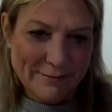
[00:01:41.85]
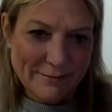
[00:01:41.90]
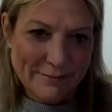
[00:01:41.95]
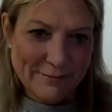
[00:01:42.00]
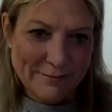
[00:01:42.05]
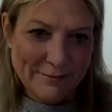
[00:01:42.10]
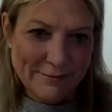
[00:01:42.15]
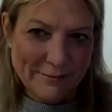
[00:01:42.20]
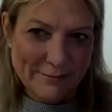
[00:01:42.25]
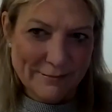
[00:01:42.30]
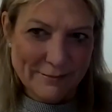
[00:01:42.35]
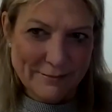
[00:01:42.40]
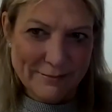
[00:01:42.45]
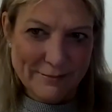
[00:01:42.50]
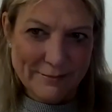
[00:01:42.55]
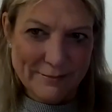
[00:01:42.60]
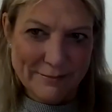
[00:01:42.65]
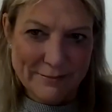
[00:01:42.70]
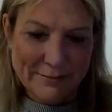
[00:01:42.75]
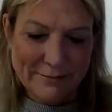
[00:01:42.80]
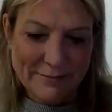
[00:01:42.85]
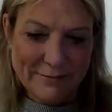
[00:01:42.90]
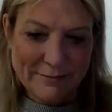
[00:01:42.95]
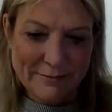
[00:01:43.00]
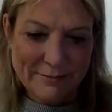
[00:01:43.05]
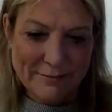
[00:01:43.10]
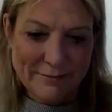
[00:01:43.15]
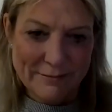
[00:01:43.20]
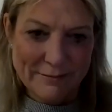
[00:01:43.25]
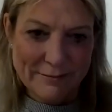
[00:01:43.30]

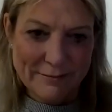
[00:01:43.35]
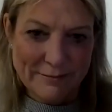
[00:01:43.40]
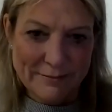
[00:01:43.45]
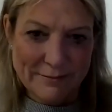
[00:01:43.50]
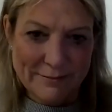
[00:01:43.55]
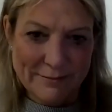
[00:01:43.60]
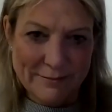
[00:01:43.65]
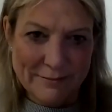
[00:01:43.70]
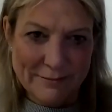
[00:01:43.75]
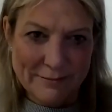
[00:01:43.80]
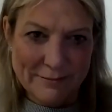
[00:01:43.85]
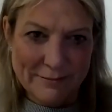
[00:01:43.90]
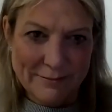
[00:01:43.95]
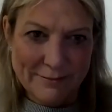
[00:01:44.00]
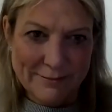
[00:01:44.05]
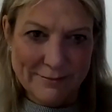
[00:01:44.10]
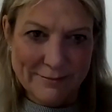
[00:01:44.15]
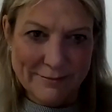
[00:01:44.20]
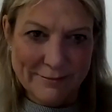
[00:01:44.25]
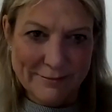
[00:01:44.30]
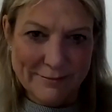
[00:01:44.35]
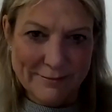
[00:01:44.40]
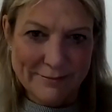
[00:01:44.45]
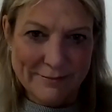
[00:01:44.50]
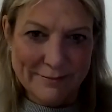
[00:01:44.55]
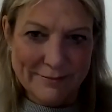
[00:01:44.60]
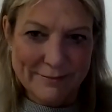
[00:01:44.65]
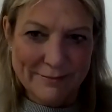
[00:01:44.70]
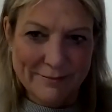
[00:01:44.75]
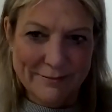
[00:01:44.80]

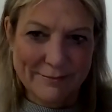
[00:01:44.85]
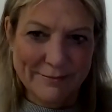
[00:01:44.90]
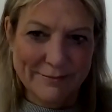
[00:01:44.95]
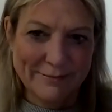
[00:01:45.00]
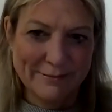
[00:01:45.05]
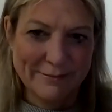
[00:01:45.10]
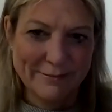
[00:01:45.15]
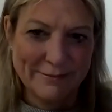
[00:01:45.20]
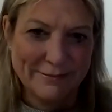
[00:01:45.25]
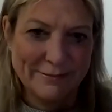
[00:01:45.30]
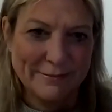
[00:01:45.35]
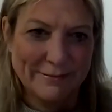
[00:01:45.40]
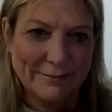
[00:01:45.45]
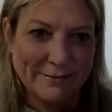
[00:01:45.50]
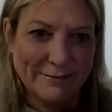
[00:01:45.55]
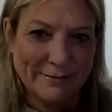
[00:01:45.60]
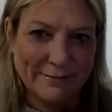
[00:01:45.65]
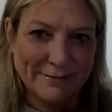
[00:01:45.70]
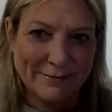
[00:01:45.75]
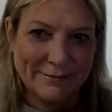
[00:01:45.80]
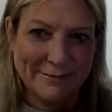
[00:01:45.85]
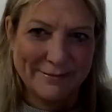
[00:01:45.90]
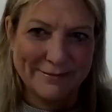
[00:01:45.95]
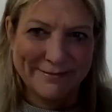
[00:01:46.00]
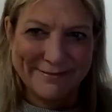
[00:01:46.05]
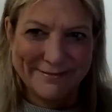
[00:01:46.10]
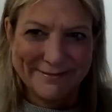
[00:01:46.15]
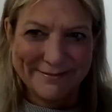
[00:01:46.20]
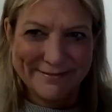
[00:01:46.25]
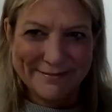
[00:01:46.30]

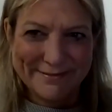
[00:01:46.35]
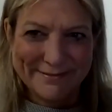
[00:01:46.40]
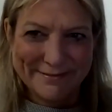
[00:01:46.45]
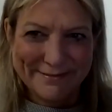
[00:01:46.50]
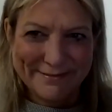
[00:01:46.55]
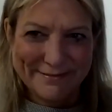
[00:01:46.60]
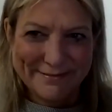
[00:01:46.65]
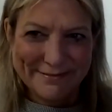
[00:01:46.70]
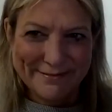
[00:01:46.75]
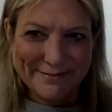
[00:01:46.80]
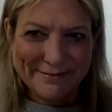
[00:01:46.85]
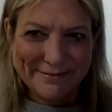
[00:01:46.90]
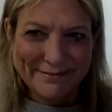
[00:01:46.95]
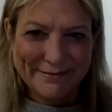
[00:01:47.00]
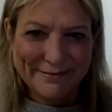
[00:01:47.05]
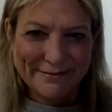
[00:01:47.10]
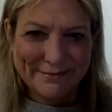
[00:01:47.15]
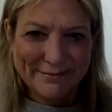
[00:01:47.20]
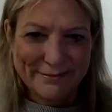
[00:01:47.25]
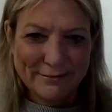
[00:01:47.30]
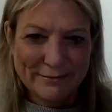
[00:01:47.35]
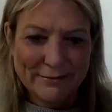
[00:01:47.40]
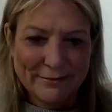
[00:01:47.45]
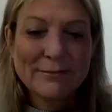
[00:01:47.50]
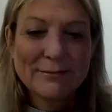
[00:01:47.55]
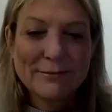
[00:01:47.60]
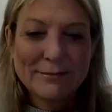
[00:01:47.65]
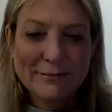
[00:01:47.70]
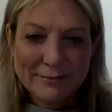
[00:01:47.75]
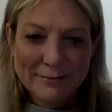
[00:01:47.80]

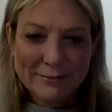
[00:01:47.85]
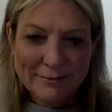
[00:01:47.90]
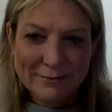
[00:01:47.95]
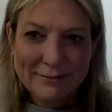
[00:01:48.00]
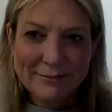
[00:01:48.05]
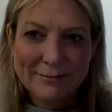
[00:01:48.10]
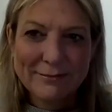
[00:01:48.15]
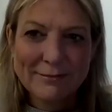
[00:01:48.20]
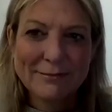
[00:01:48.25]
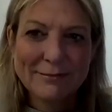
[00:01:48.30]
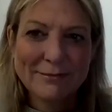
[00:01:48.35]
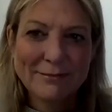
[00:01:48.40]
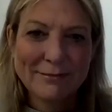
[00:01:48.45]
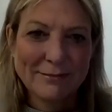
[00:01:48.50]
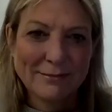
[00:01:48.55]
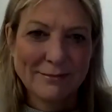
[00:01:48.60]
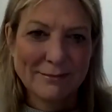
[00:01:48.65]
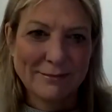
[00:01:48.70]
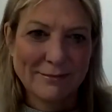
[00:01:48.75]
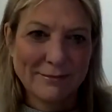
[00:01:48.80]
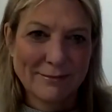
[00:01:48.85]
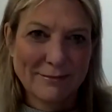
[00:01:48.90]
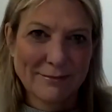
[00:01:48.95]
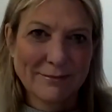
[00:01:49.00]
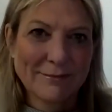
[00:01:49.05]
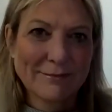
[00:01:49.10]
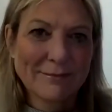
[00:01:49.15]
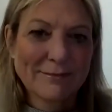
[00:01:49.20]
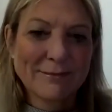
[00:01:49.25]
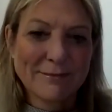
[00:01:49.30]

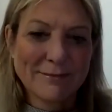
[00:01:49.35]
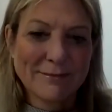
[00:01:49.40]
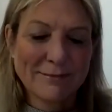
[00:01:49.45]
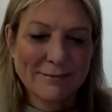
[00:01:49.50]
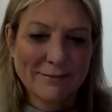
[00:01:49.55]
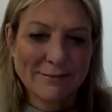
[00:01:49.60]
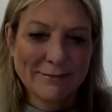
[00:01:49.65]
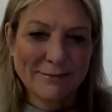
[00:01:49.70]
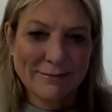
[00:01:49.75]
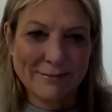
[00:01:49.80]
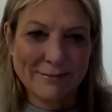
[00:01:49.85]
The person shown says nothing.